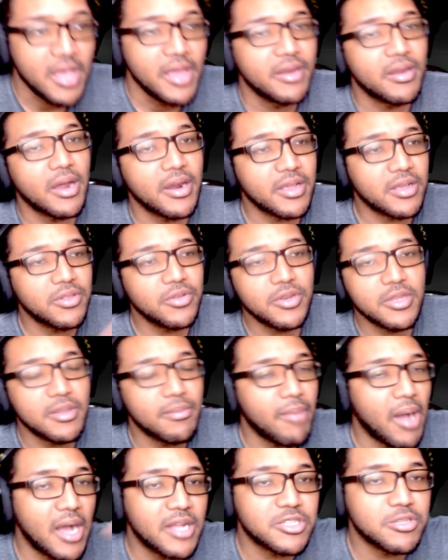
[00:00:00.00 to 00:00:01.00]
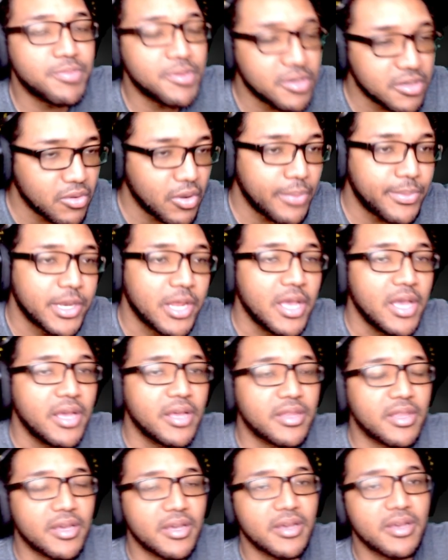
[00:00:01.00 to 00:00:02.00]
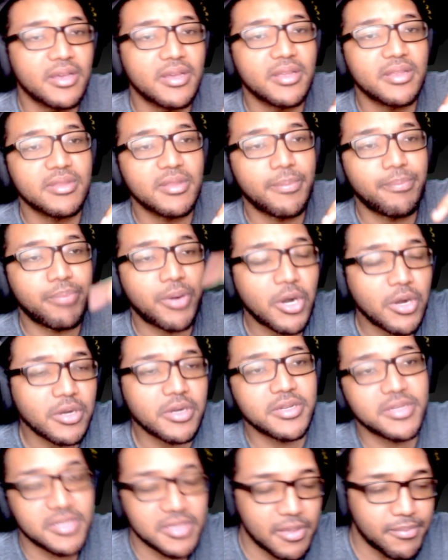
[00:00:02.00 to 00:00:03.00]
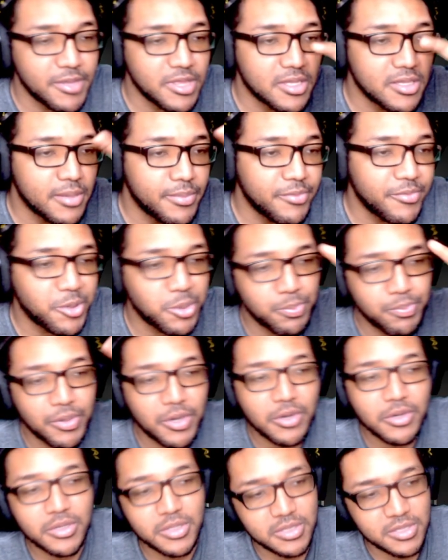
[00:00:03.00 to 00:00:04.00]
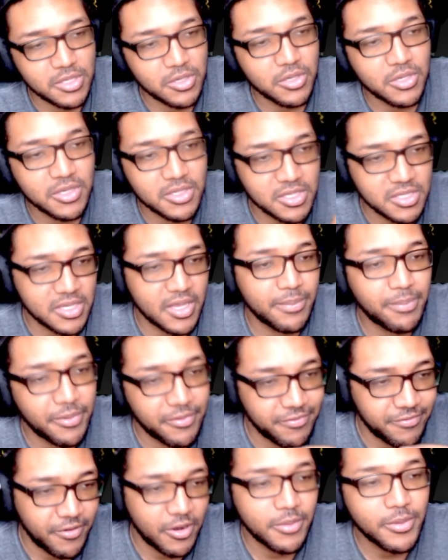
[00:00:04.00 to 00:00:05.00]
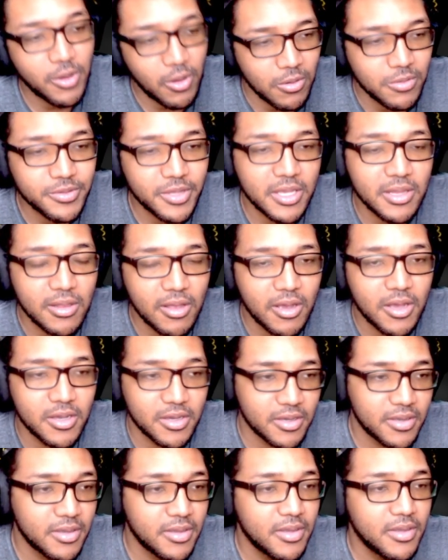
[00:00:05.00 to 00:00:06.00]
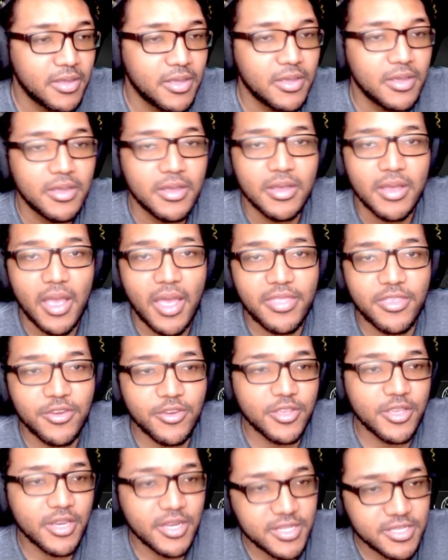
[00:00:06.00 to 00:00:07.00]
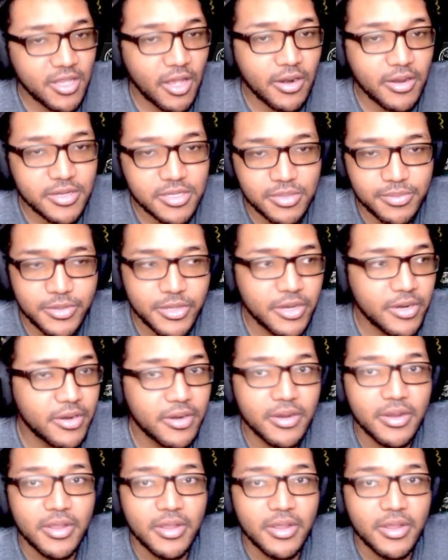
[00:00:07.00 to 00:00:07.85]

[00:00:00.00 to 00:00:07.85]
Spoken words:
not including the mods you put on the weapon, the perks, the double mythic perks that you can just get by farming all day long. And then you can get exotics from here,